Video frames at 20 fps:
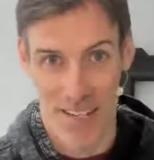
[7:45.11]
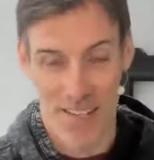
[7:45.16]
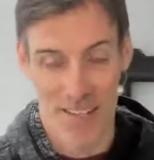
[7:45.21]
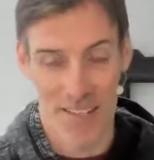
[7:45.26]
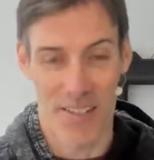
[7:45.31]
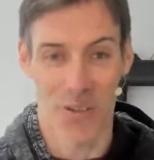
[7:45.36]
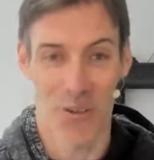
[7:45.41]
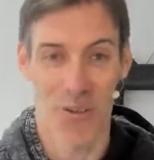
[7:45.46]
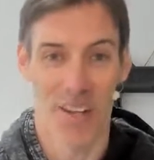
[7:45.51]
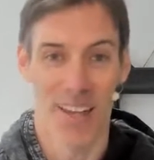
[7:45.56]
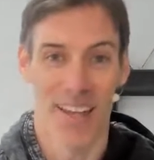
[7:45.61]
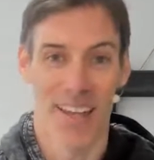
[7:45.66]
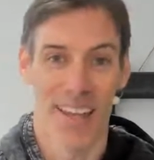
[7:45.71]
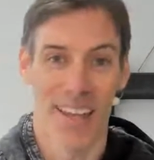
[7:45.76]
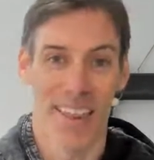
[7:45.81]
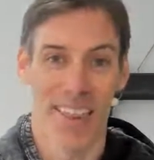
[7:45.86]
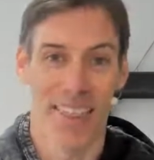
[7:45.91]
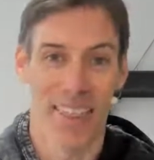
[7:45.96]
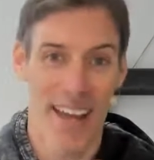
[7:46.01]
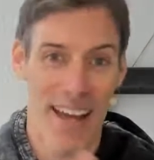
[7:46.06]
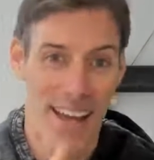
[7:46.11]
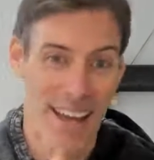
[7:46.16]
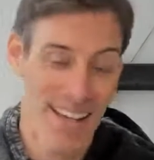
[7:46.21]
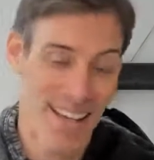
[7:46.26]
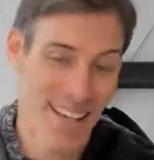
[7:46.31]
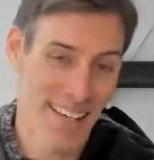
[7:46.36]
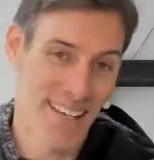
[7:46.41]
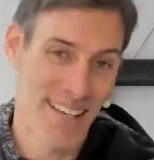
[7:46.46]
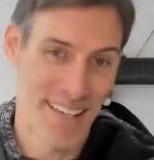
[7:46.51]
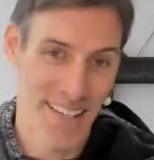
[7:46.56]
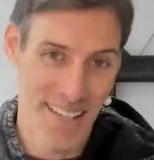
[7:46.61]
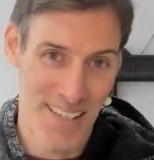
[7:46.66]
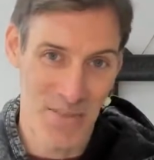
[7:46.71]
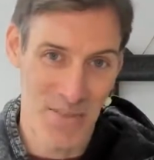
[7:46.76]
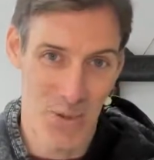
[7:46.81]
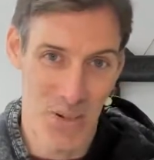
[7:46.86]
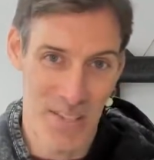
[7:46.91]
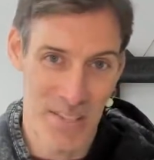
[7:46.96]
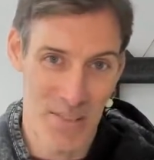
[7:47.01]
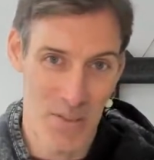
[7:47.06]
So that is
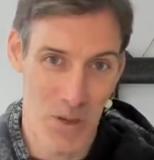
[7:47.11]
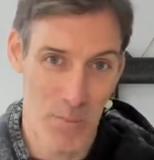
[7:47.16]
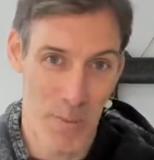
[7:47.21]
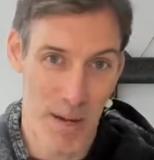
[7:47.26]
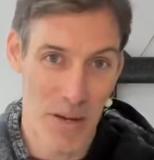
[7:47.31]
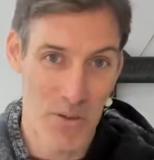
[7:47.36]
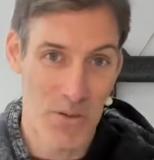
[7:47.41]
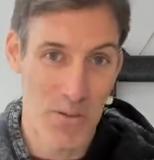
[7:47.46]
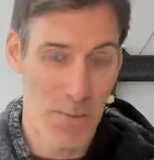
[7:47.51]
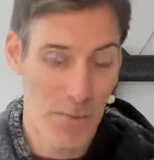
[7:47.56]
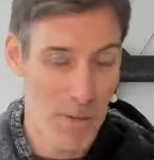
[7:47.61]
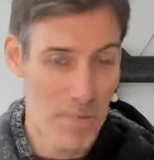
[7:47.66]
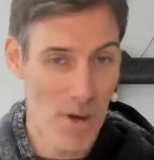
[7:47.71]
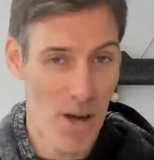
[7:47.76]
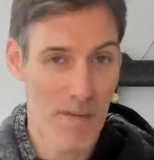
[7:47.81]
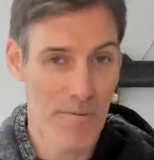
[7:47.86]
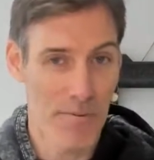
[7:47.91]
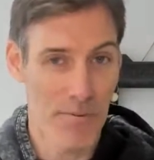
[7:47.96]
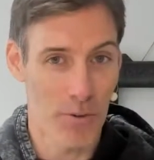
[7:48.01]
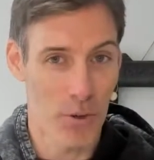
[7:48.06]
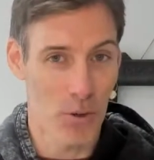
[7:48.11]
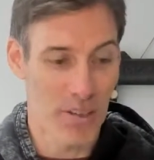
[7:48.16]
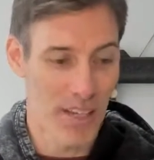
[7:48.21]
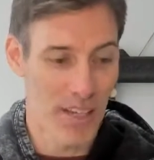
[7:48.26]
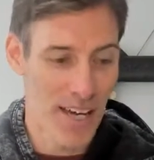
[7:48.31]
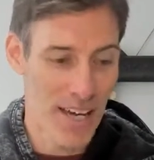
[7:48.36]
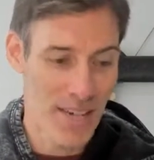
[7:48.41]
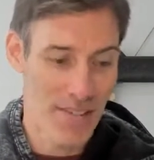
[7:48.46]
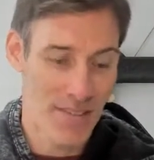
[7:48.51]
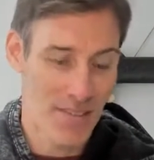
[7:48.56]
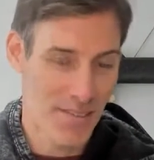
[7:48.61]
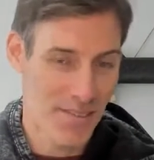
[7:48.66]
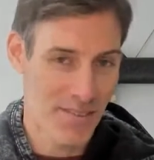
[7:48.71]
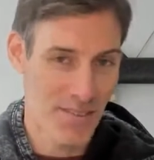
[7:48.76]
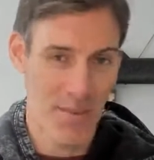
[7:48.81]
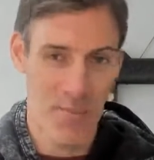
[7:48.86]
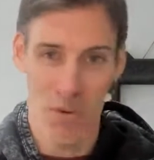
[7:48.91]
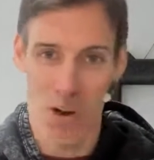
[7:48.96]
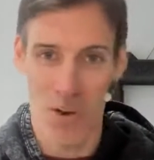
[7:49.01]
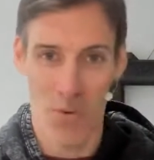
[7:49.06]
what it's all about. So be mindful. Yes,
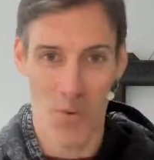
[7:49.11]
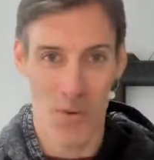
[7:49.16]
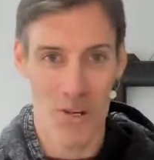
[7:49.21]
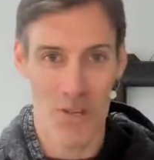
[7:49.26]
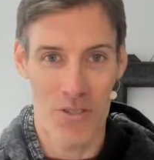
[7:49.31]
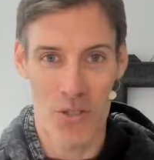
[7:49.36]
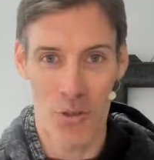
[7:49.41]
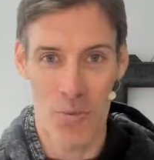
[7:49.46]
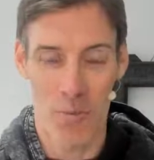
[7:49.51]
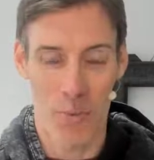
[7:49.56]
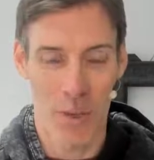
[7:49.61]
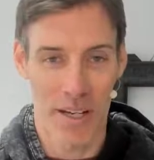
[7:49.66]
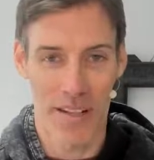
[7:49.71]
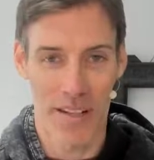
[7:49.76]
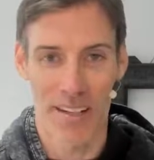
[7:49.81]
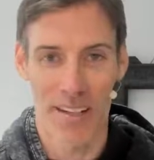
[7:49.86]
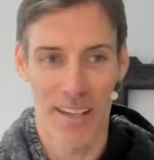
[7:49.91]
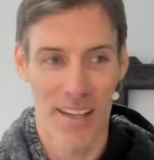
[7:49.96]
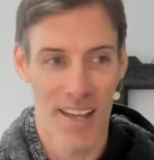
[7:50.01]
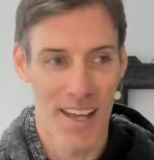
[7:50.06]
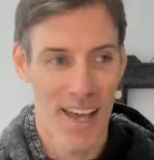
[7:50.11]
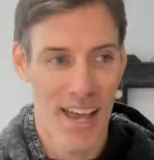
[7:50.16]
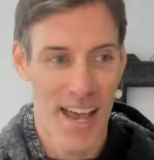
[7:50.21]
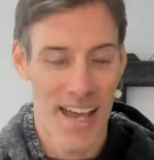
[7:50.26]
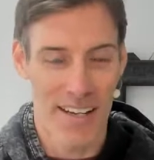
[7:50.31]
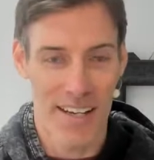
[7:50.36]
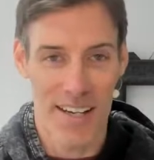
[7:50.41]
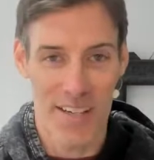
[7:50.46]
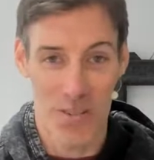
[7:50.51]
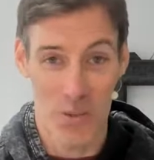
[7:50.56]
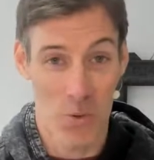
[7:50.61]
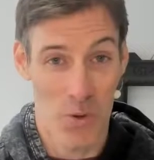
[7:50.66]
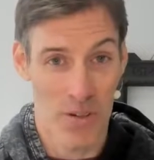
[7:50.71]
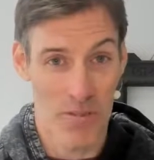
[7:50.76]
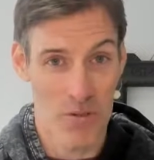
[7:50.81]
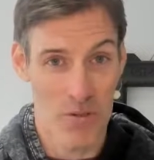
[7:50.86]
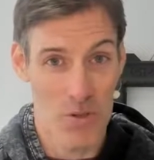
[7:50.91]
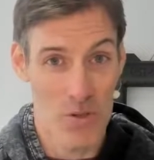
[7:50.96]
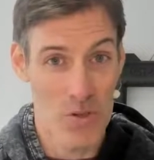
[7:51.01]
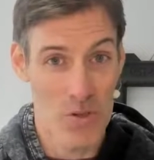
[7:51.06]
you might want to jump in and get some
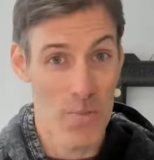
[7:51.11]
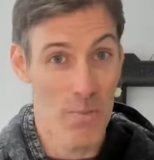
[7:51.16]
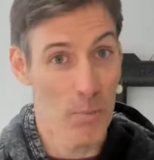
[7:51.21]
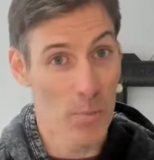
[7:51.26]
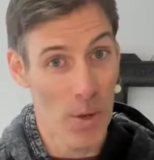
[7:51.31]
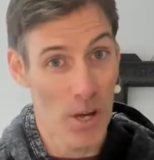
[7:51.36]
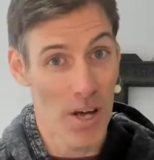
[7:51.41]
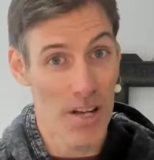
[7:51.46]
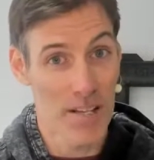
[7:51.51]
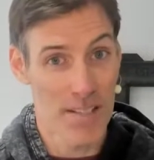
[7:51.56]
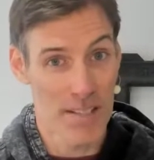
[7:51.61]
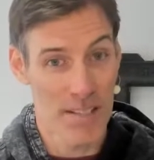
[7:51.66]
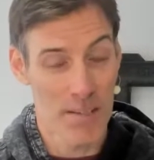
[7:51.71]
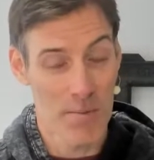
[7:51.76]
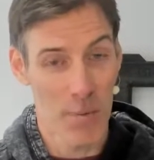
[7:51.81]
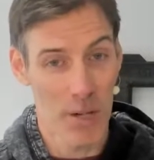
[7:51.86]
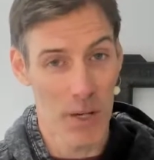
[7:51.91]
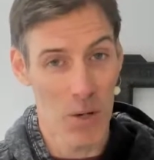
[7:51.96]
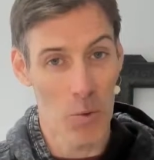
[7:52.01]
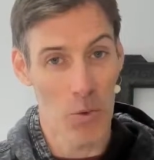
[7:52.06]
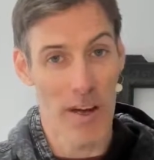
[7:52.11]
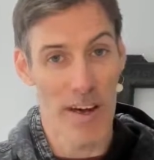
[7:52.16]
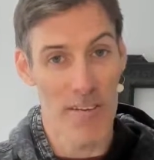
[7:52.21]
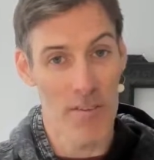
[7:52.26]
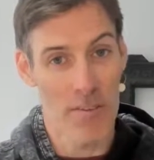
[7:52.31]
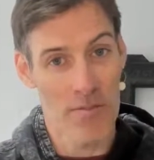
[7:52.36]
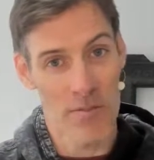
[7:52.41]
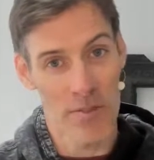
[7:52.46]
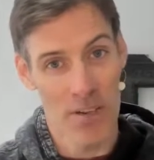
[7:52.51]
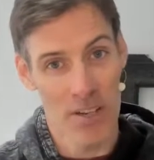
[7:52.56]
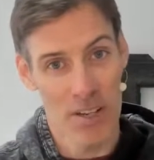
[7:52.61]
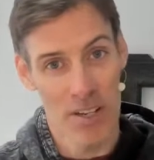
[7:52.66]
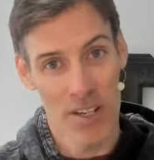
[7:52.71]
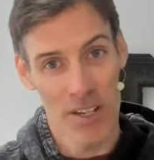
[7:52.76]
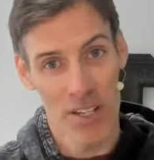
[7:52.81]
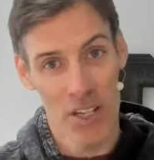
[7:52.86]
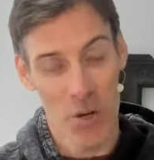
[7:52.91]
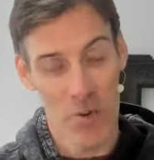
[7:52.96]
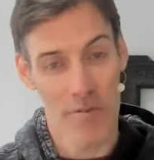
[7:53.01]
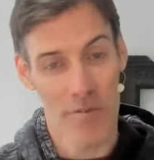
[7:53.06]
quick results, but be aware of
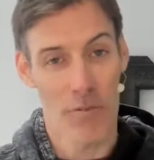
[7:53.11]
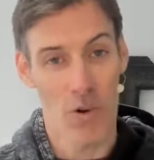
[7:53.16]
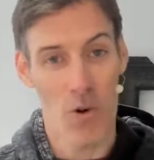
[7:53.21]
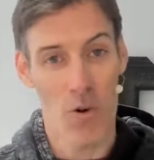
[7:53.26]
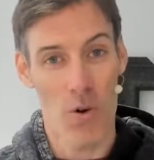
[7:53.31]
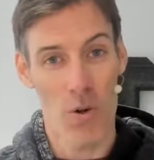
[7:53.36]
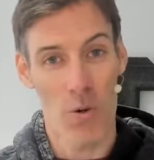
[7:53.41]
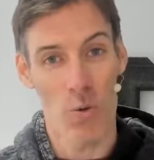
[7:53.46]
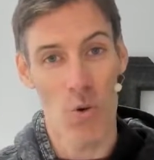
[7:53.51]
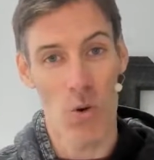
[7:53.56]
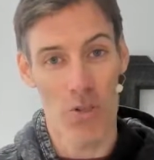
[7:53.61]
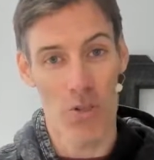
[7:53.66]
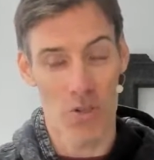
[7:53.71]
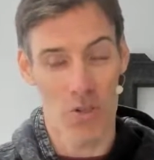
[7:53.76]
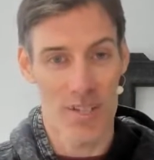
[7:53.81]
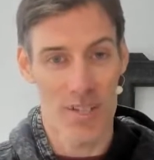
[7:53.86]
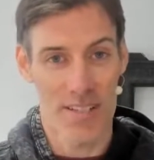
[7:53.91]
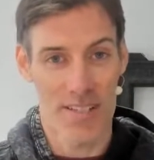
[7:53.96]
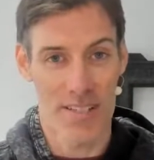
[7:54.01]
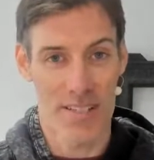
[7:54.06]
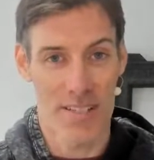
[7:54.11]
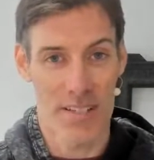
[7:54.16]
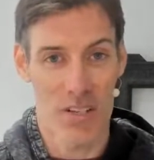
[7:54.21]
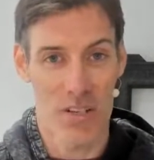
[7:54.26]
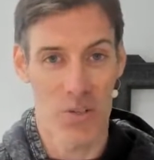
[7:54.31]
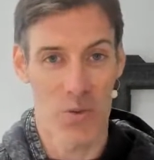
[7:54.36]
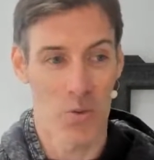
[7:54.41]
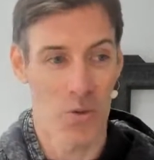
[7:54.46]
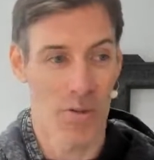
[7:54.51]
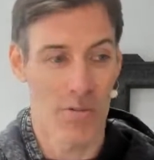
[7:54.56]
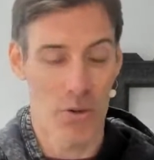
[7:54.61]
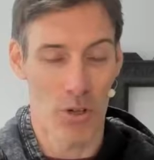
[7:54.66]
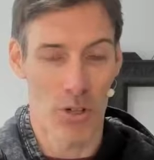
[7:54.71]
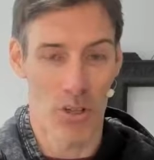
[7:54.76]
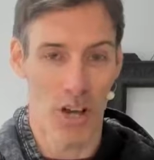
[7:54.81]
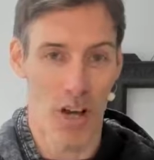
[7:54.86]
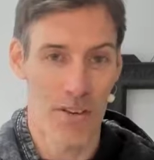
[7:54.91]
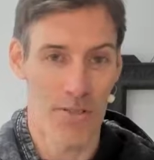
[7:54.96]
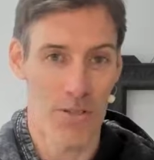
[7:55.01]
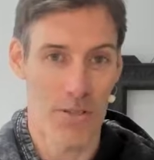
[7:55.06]
going forward what you need to do with your
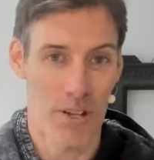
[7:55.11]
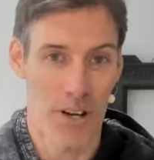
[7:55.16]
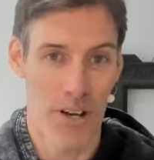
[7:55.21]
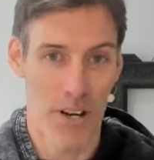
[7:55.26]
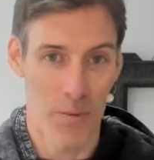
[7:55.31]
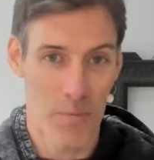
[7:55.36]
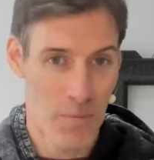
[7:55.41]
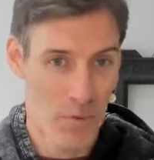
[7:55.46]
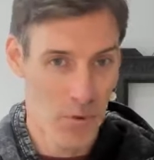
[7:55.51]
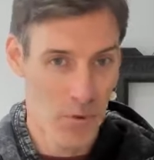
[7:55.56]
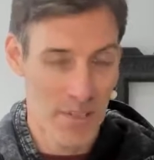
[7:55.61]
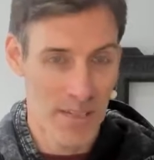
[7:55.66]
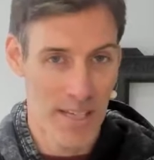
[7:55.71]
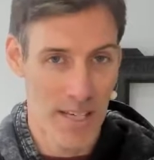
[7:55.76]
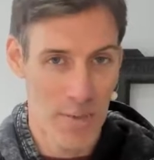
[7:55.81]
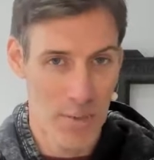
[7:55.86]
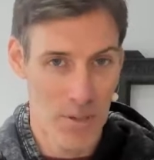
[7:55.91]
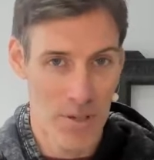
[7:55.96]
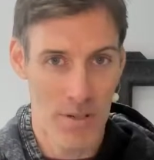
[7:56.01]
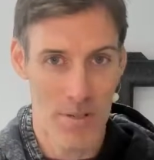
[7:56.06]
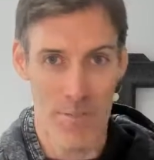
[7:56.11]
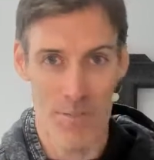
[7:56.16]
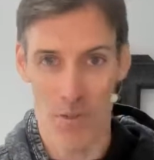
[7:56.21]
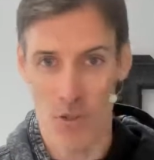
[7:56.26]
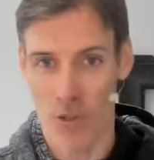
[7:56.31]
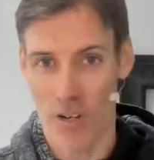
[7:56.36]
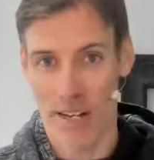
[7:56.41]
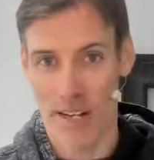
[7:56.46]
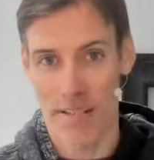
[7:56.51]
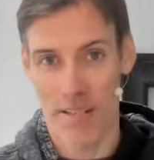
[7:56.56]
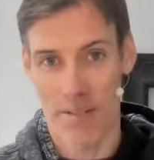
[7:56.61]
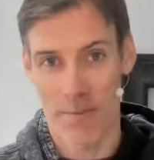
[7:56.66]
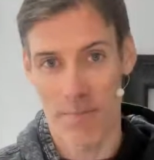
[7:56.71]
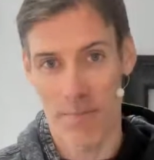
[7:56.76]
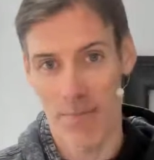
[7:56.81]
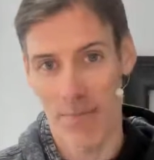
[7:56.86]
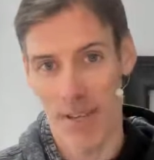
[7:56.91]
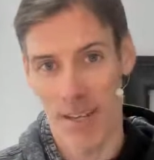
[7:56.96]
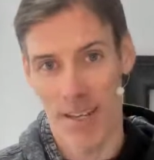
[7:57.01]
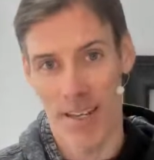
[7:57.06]
lifestyle, your sleep, stress,
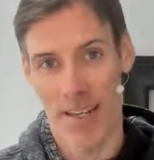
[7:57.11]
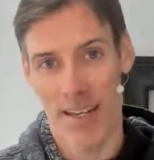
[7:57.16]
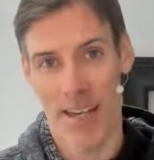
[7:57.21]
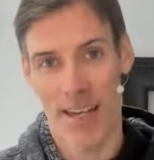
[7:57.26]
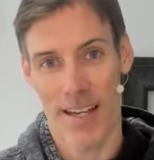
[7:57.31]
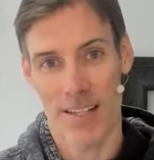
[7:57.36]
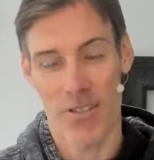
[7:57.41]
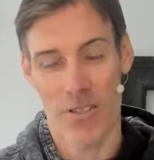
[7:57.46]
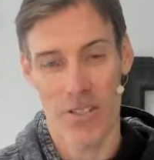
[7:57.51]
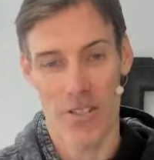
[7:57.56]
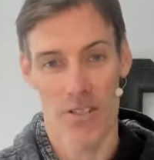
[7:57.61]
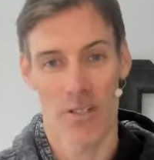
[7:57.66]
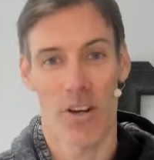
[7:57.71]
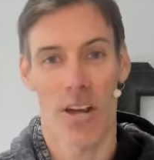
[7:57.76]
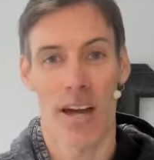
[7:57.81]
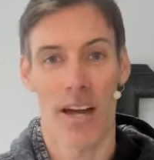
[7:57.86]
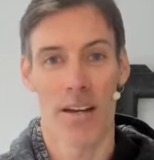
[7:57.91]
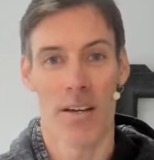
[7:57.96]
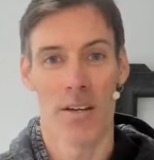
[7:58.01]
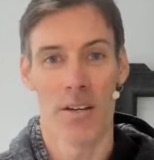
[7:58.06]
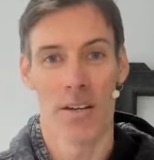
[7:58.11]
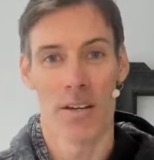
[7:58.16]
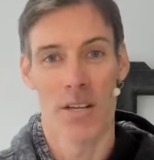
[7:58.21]
exercise, diet.